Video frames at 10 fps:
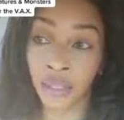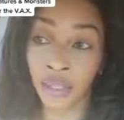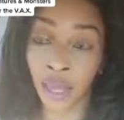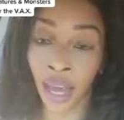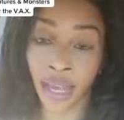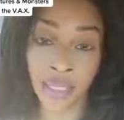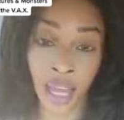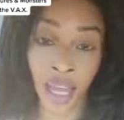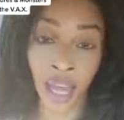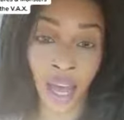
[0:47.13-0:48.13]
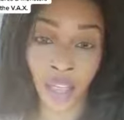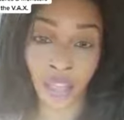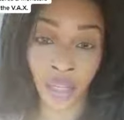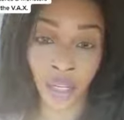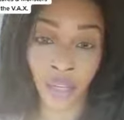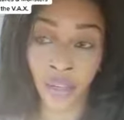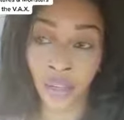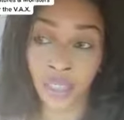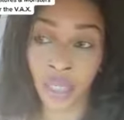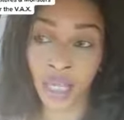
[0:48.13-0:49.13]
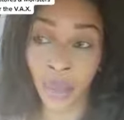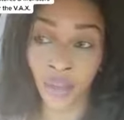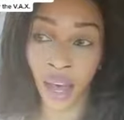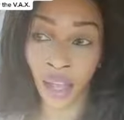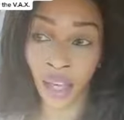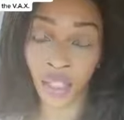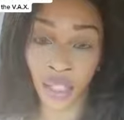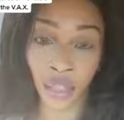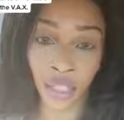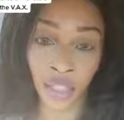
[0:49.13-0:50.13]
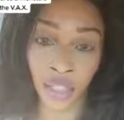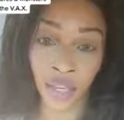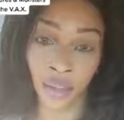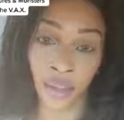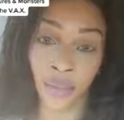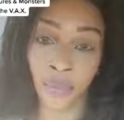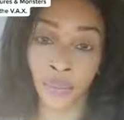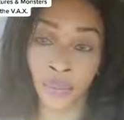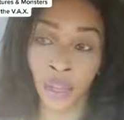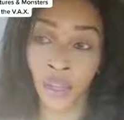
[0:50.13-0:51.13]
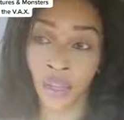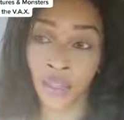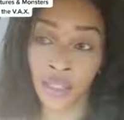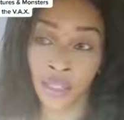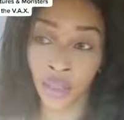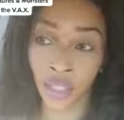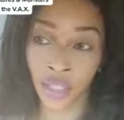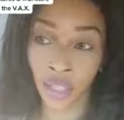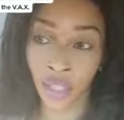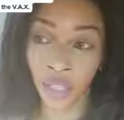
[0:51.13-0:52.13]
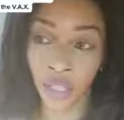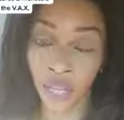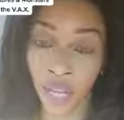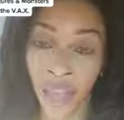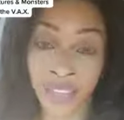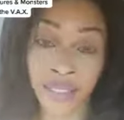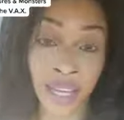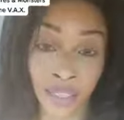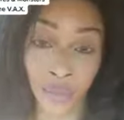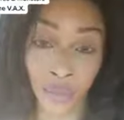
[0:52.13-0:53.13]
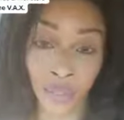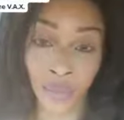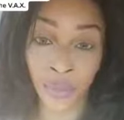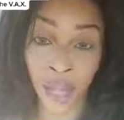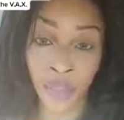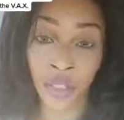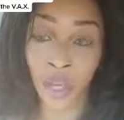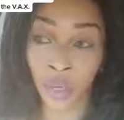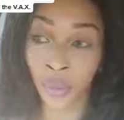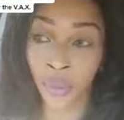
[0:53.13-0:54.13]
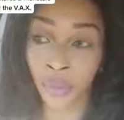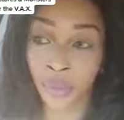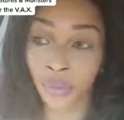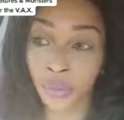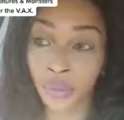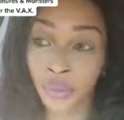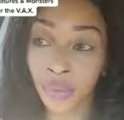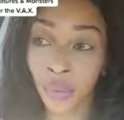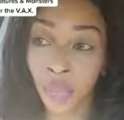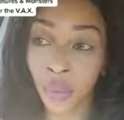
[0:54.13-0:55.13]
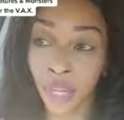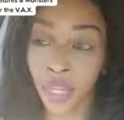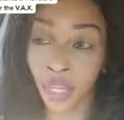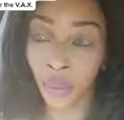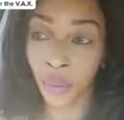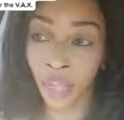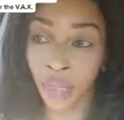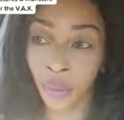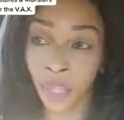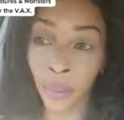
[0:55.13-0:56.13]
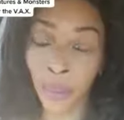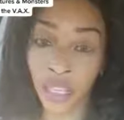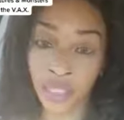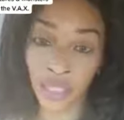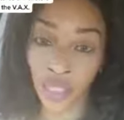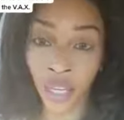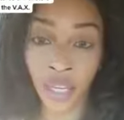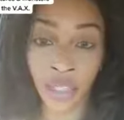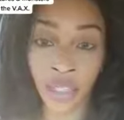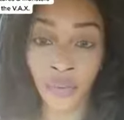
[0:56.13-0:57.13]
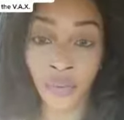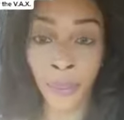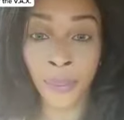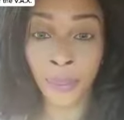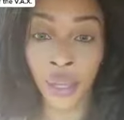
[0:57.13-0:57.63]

has a hydra, some type of hydra creature in it. And this creature has tentacles. So when people begin to change from